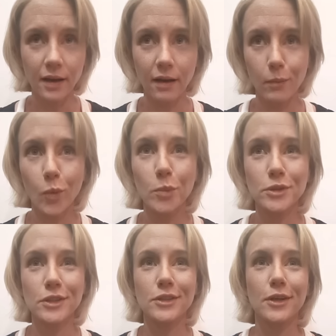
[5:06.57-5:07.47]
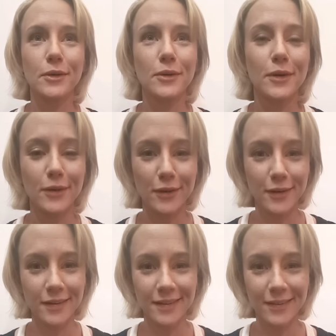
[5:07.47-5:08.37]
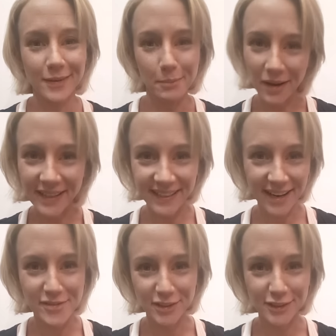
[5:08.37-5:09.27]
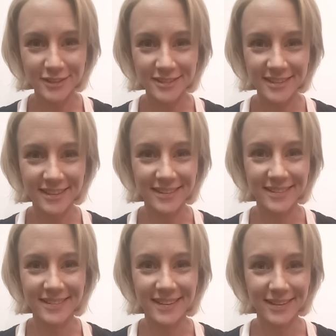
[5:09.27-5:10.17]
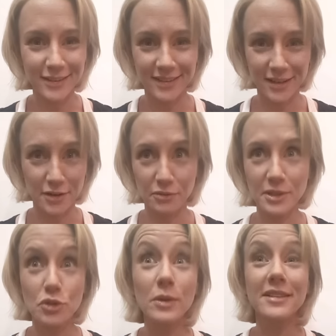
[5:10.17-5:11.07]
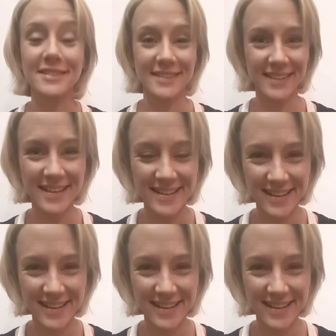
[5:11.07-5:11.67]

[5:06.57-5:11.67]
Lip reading: almost as though on a mind level, they could have been twins.